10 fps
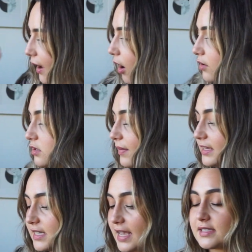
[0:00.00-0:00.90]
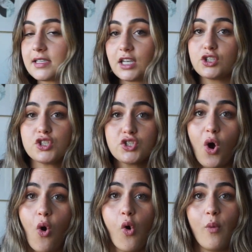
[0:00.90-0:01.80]
Also, my desk is like
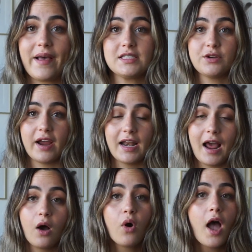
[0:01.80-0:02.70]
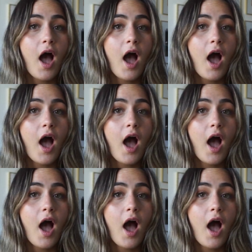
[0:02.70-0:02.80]
so messy right now.